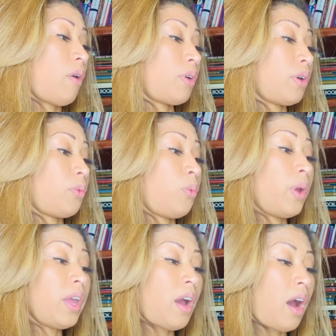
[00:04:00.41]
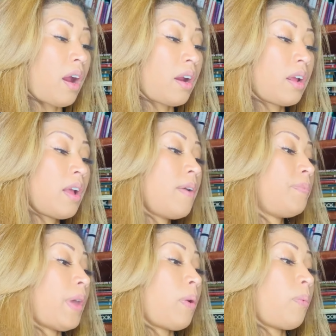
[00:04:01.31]
good we are,
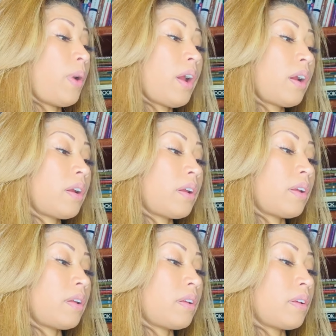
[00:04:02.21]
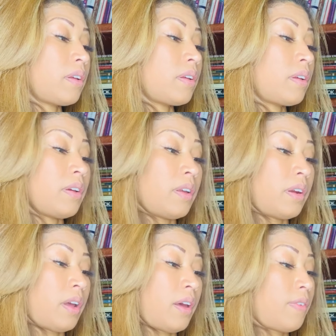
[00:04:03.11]
that we're good
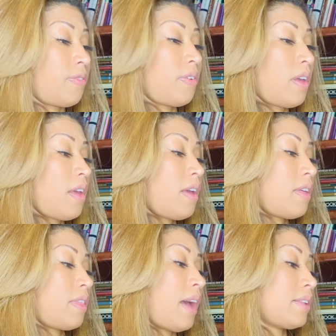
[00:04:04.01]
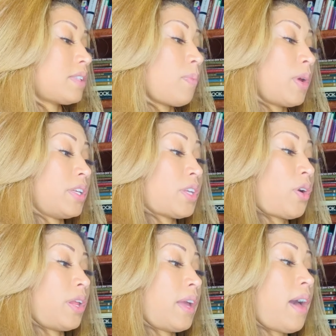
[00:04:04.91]
enough, that someone is
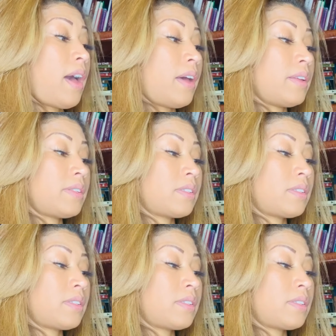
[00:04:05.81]
hurting us.